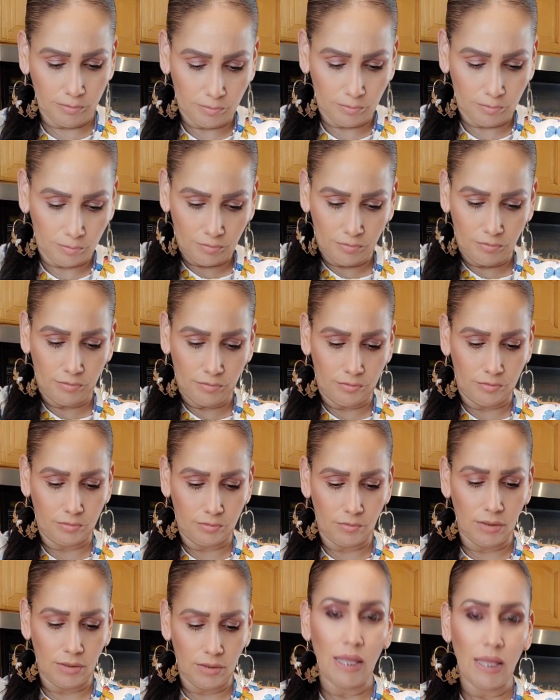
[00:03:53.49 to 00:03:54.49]
Now
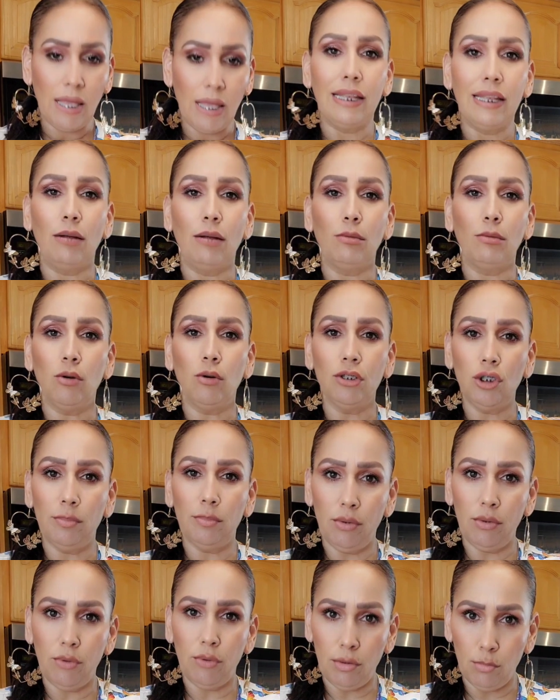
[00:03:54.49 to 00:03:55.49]
I'm going to
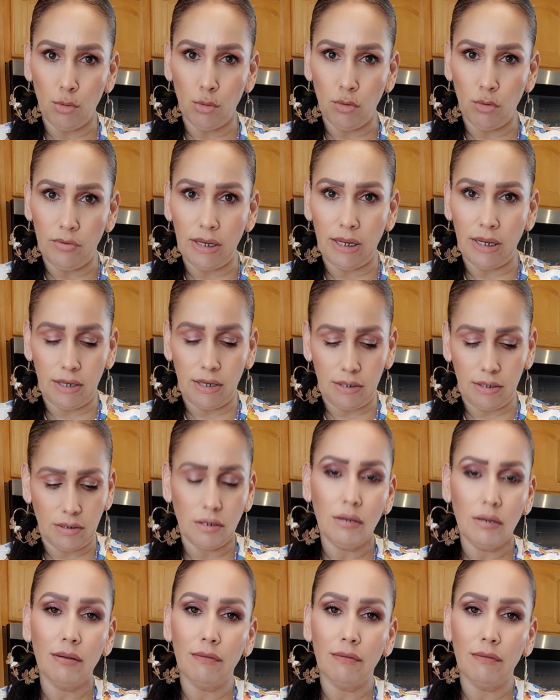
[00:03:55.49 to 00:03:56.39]
be removing it